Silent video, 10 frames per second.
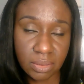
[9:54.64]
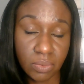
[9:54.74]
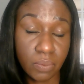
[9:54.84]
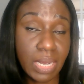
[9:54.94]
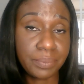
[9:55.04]

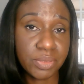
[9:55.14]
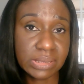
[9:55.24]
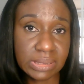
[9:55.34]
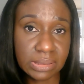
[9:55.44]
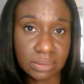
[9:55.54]

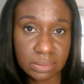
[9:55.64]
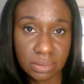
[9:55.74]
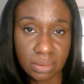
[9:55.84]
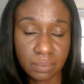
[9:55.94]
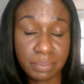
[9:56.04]
chlorambucil,
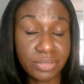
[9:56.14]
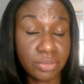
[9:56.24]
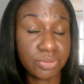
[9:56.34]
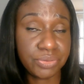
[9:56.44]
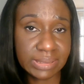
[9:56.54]

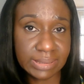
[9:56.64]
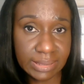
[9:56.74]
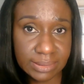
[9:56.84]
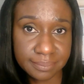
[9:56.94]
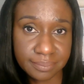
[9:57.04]

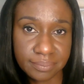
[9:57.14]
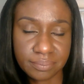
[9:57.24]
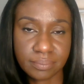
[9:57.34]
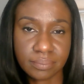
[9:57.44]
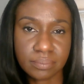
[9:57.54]
methotrexate.
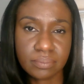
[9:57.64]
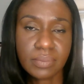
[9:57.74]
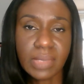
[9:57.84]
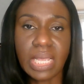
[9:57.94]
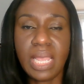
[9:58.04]

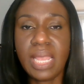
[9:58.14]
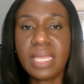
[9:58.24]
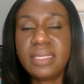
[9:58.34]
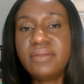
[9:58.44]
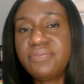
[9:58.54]

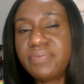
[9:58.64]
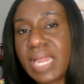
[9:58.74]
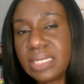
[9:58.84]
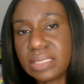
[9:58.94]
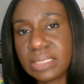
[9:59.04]
And then
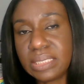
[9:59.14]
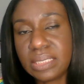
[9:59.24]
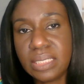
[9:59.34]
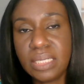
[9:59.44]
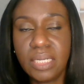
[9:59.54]
finally,
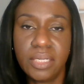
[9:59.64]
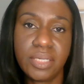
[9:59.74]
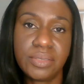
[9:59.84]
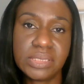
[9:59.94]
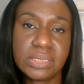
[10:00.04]

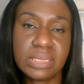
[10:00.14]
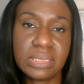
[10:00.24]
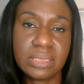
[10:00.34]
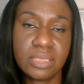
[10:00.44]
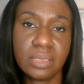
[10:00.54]
there is
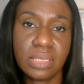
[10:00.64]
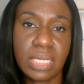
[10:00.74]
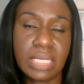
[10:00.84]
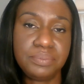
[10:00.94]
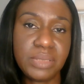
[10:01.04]
the
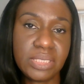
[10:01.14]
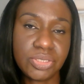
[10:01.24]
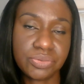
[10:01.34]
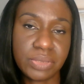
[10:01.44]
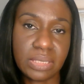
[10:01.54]

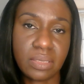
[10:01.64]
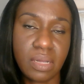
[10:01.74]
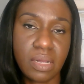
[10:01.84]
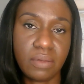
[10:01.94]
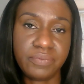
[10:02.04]
administering
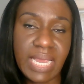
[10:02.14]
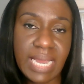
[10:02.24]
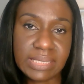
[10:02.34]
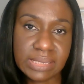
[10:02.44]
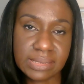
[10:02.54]
of
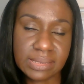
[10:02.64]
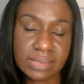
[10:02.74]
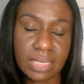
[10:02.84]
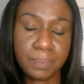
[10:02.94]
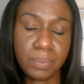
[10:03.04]
agents
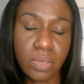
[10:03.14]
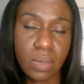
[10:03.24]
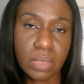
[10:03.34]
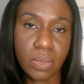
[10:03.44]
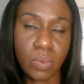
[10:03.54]
that
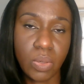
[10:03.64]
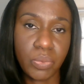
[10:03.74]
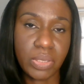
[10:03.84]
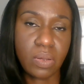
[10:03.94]
block what we